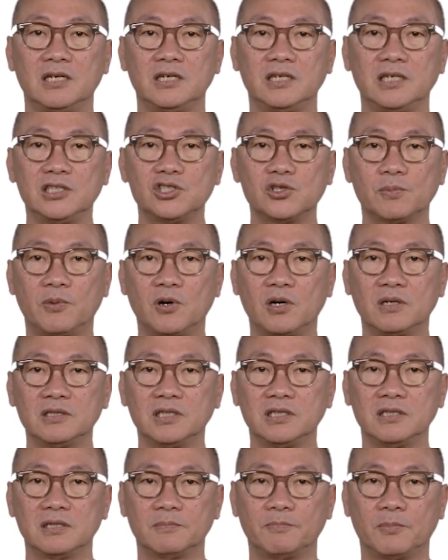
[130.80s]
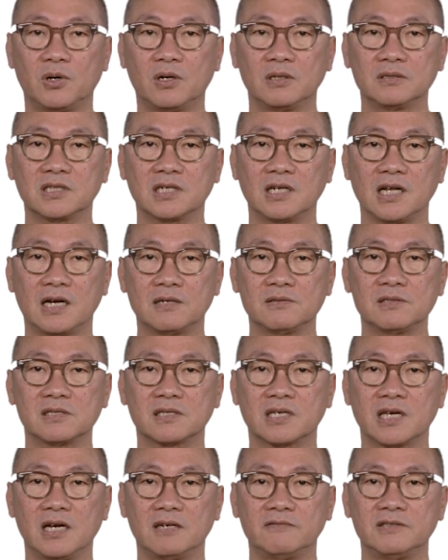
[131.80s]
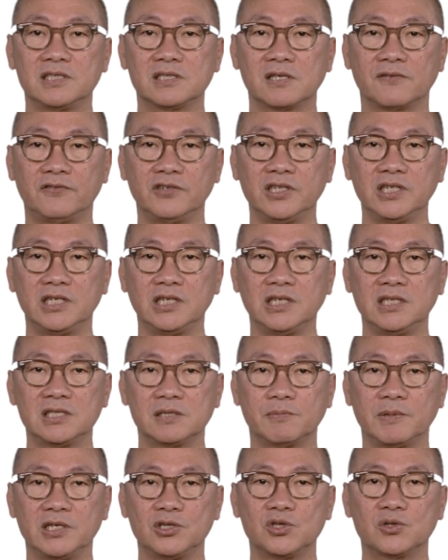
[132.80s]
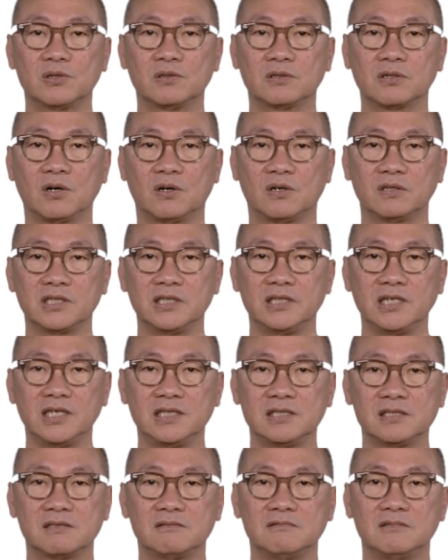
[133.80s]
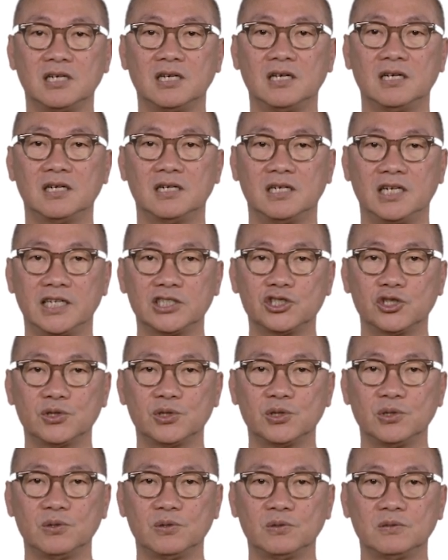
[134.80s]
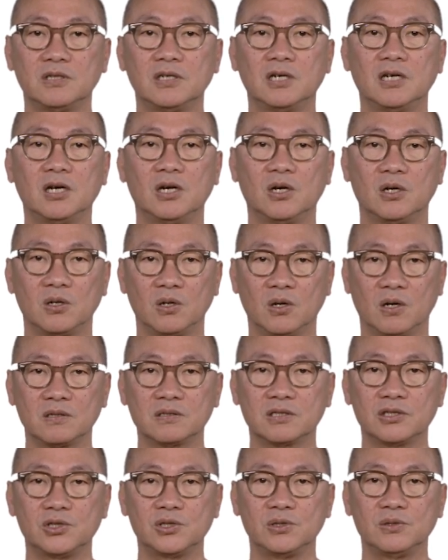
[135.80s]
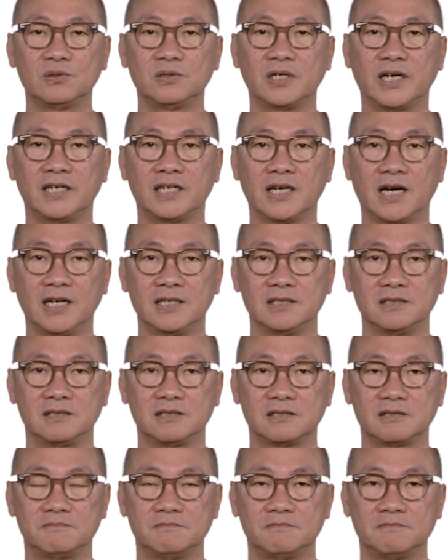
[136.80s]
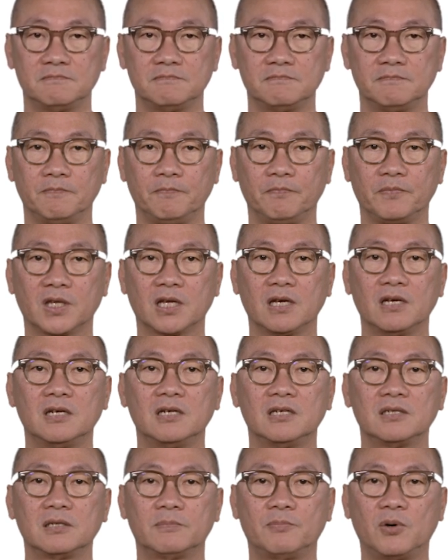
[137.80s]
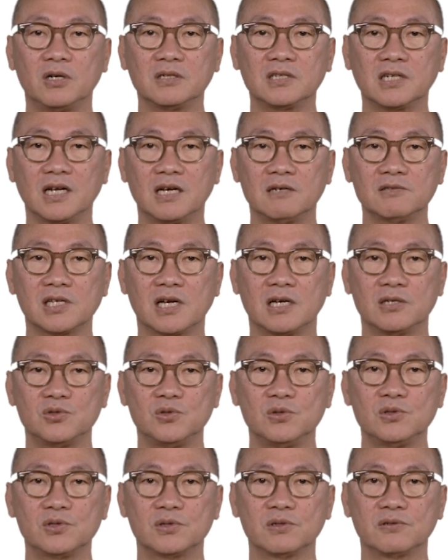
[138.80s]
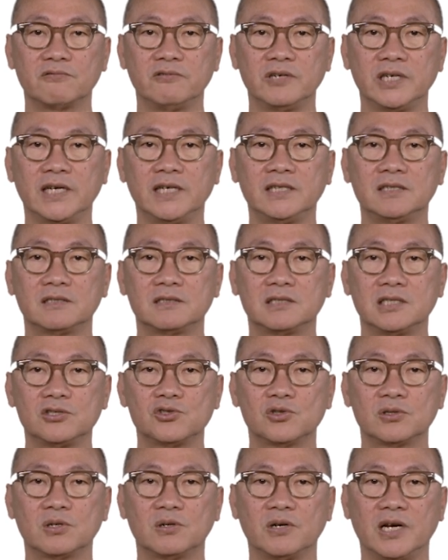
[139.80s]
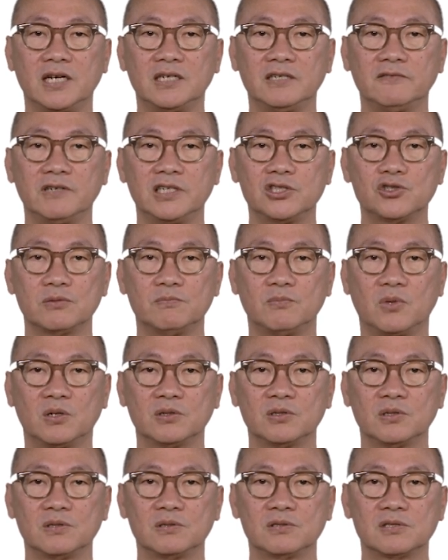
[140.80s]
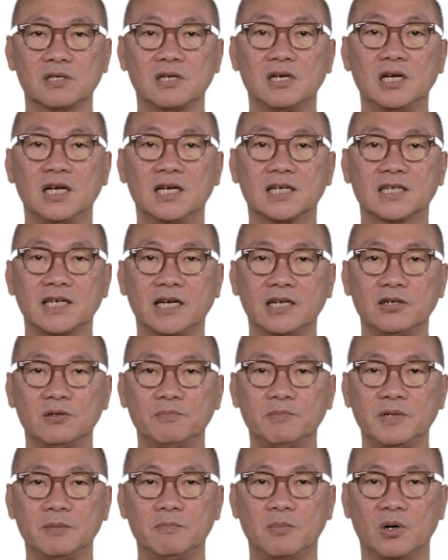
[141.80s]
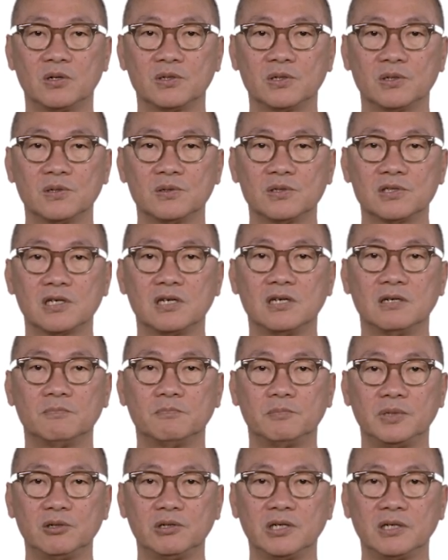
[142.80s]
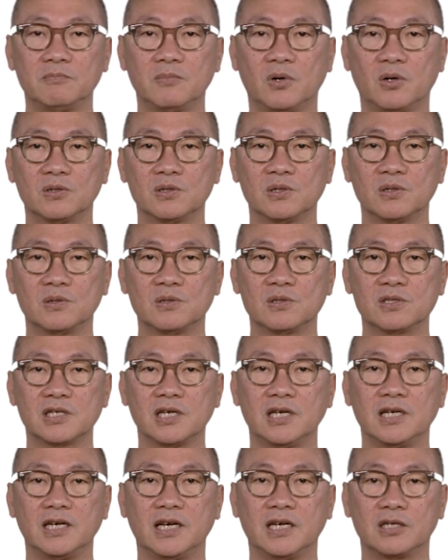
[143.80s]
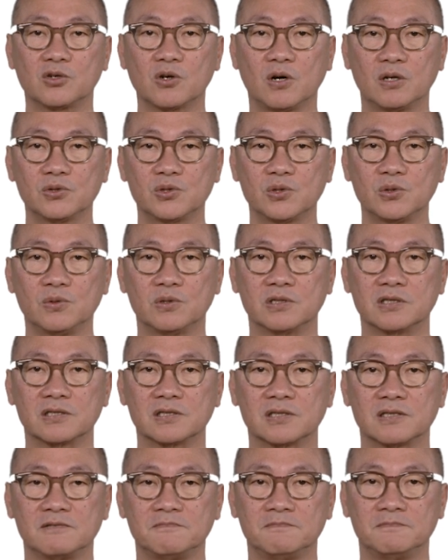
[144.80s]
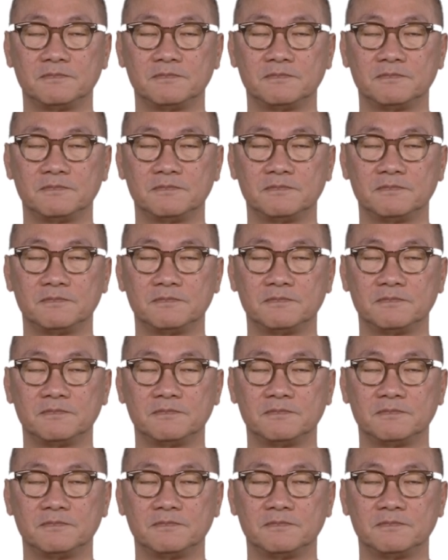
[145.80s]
Each point in the point clouds carries 3D spatial coordinates, latitude, longitude, and height. The point clouds are used to create digital elevation models, canopy models, building models, and contours.